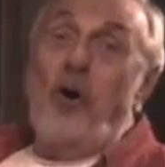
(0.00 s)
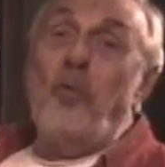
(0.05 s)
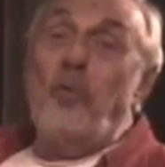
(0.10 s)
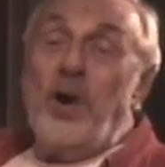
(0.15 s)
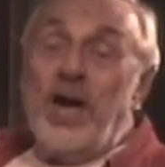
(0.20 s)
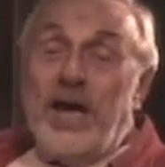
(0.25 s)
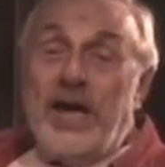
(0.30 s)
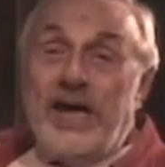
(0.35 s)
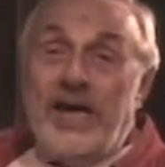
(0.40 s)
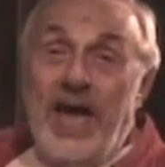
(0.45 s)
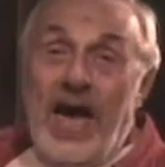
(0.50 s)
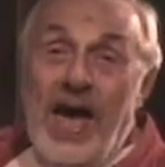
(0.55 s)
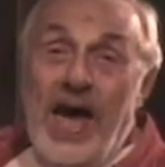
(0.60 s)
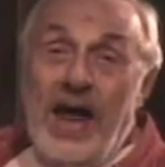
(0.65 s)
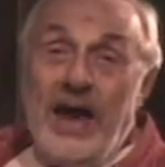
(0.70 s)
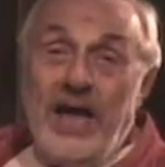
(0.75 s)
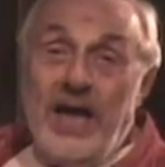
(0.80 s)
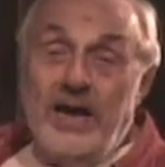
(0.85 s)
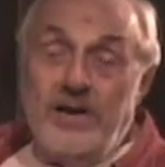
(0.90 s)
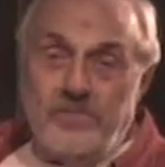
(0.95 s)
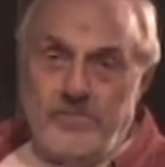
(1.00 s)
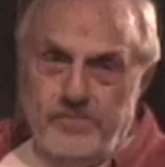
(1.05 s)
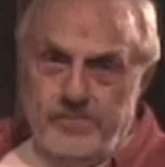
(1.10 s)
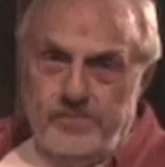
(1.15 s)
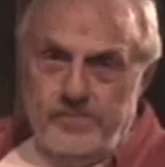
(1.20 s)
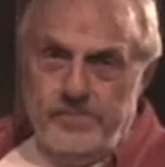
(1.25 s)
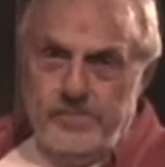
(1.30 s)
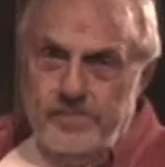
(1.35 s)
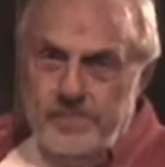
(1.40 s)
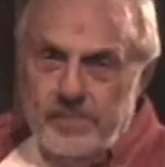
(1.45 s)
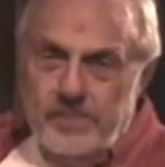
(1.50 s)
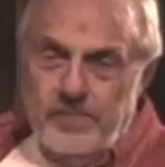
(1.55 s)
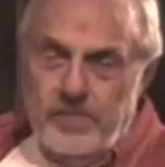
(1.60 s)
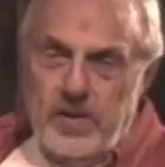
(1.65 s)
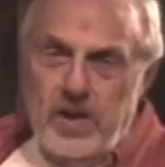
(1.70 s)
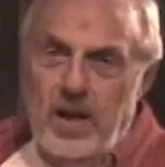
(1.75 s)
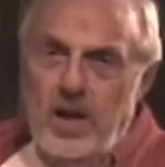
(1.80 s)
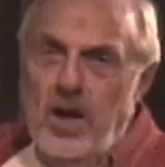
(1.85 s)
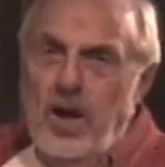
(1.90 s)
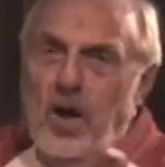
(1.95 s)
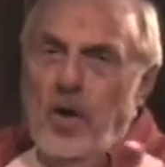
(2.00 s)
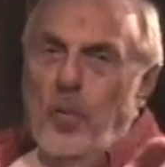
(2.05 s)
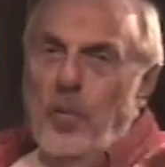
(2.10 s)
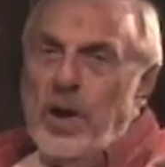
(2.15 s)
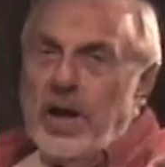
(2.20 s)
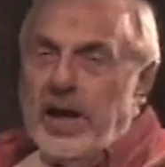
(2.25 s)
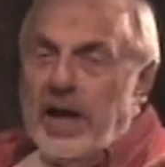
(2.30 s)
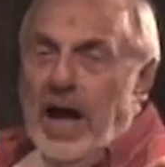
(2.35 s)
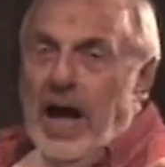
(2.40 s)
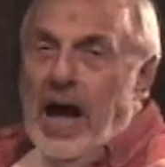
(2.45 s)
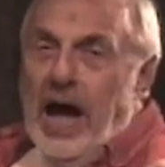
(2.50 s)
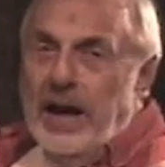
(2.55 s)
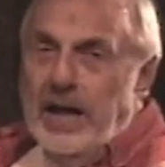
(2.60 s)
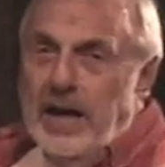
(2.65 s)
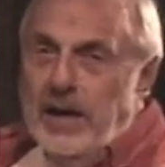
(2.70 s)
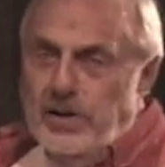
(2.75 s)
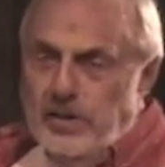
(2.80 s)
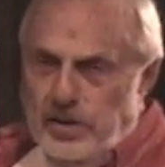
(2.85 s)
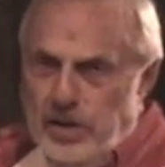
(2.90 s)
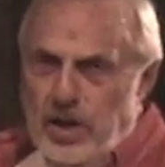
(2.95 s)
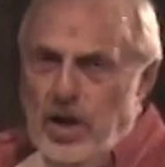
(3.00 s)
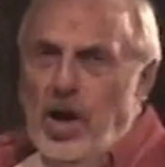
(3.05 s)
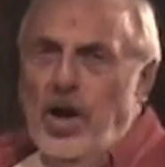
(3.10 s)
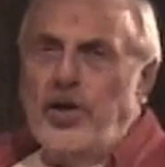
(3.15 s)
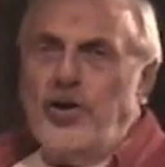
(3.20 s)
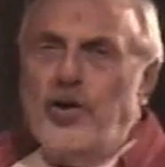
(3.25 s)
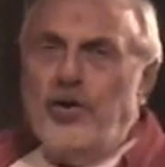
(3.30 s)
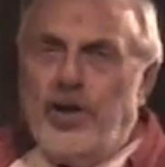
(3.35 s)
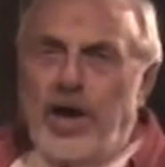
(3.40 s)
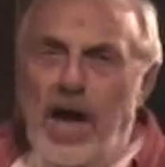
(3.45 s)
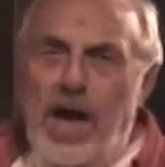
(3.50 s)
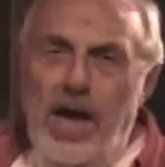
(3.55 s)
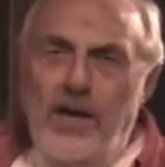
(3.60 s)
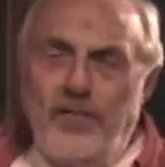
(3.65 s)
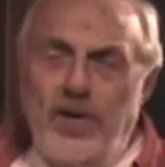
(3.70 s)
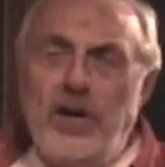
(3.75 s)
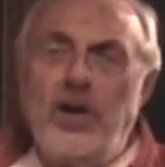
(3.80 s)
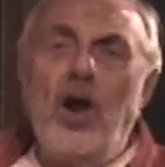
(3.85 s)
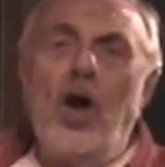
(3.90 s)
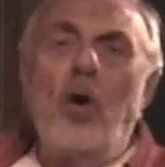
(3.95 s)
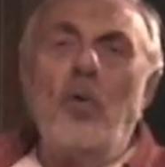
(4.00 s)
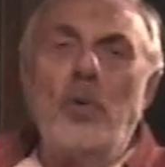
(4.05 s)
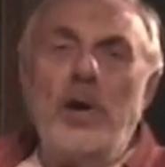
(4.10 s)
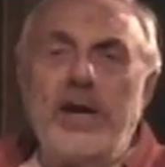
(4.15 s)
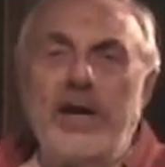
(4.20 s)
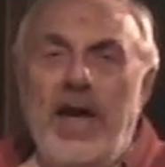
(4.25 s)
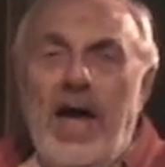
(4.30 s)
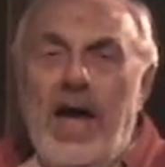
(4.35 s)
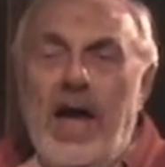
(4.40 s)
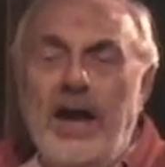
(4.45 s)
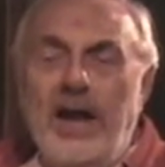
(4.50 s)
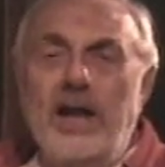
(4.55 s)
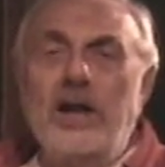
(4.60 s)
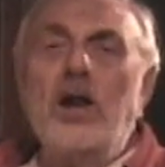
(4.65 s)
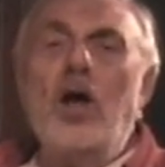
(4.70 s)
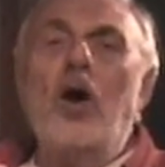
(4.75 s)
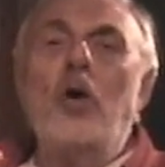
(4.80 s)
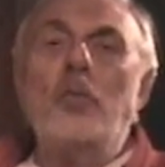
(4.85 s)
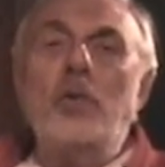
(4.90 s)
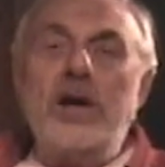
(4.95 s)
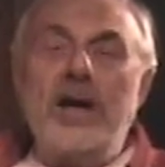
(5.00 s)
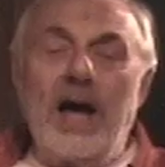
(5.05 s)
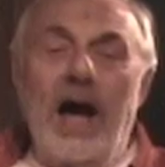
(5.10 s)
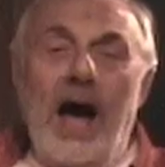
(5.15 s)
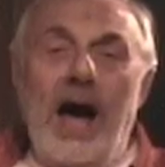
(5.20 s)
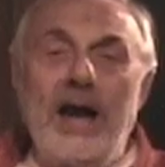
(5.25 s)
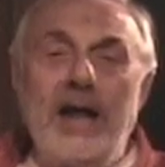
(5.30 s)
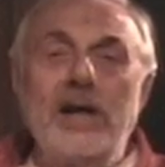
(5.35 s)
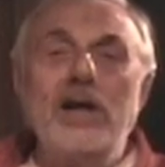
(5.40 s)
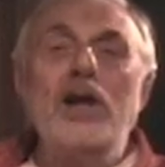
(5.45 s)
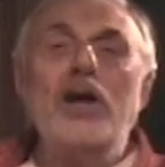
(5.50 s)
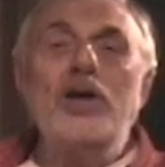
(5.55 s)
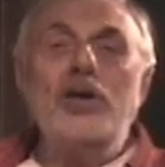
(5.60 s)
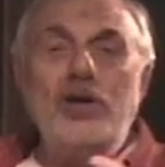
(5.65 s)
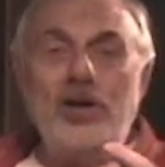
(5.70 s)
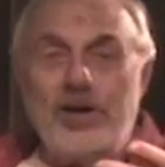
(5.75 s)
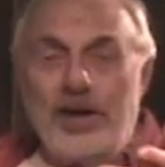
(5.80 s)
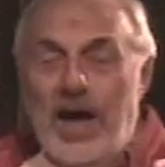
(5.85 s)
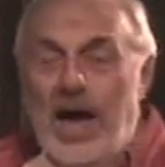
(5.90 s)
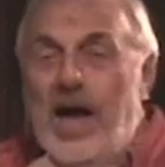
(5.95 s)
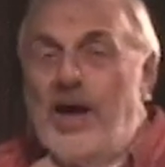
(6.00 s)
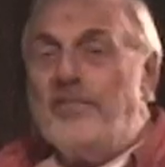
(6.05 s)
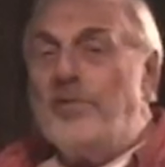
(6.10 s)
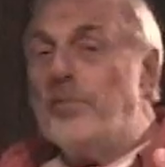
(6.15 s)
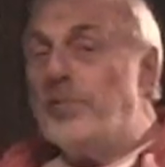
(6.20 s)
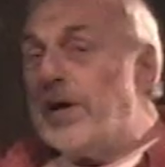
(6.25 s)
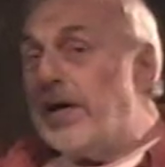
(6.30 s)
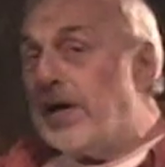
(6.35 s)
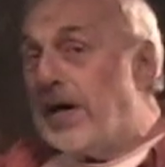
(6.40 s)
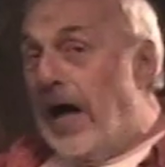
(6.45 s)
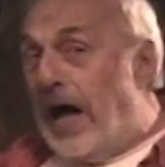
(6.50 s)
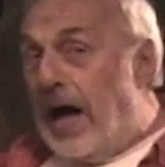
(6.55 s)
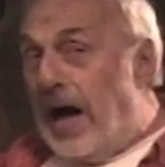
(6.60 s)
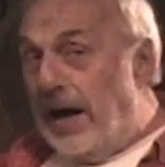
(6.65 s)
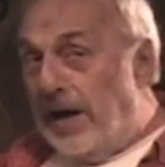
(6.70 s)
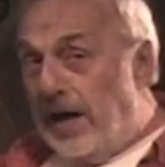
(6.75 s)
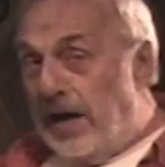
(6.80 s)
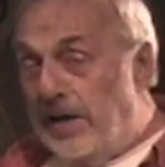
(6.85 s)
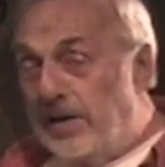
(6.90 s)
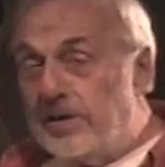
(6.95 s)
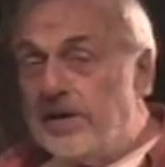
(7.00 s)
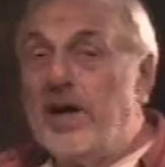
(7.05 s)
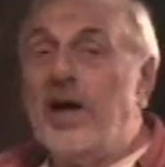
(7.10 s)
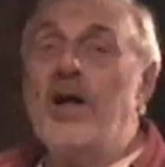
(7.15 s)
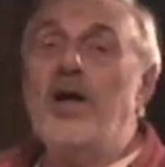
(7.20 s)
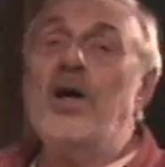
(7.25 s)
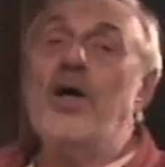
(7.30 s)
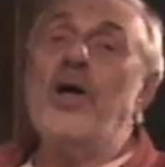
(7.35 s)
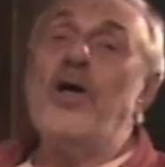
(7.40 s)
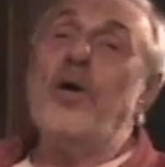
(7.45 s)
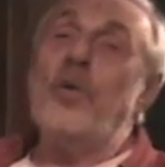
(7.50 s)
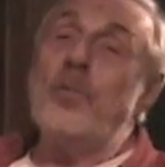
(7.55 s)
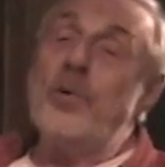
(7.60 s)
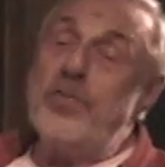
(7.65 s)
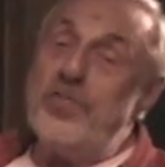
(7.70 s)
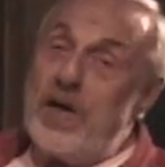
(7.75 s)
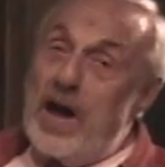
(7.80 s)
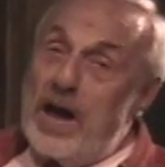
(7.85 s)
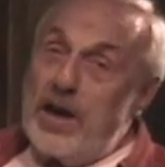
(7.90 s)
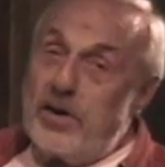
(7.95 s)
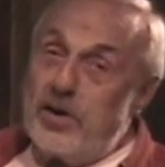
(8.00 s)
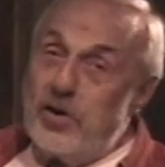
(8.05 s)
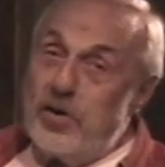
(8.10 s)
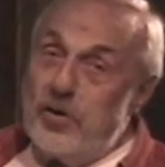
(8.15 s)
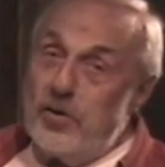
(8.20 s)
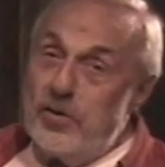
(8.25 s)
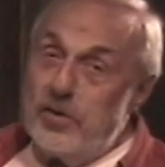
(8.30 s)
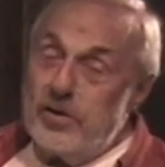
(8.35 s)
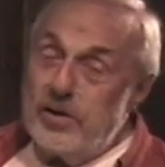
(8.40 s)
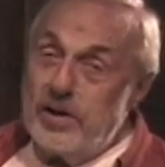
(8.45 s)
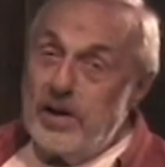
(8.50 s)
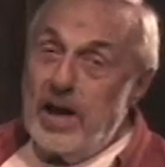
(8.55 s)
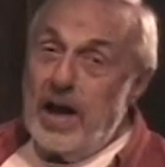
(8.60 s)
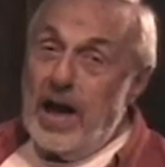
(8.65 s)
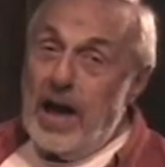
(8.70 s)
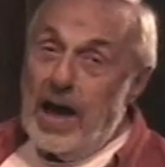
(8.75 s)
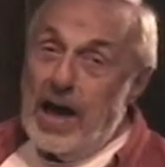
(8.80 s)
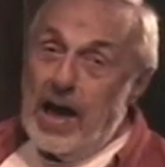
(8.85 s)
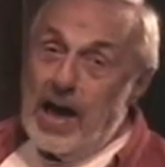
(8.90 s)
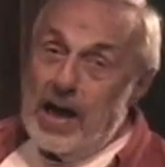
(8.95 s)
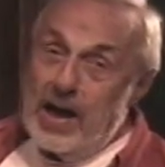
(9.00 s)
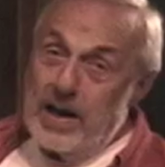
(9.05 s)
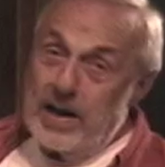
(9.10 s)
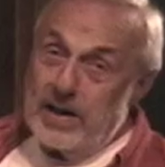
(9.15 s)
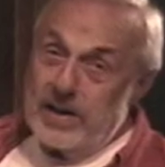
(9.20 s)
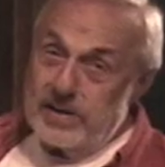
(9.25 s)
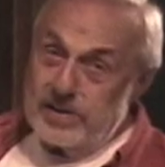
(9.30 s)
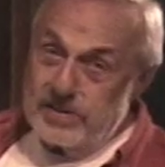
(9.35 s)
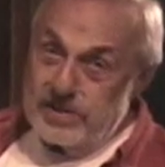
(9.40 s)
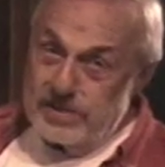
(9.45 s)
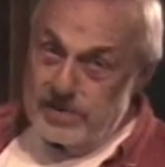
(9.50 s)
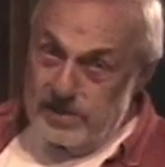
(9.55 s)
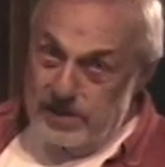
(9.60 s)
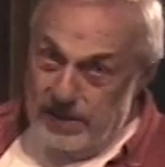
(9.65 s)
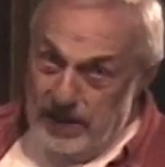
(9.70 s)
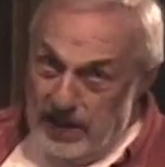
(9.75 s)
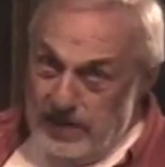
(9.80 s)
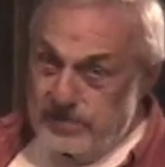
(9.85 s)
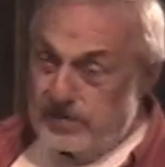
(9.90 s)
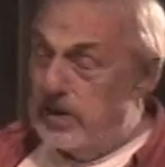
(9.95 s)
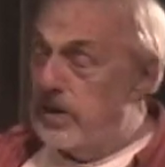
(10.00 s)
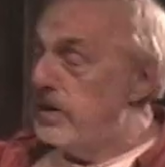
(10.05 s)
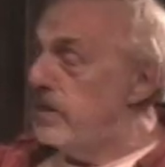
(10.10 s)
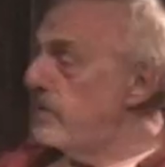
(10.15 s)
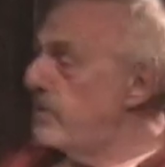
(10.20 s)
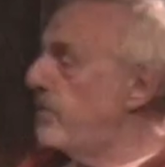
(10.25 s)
We get it. We got it. You gave it. We get it. We got it. You gave it. We got it. We thank you. And that's it.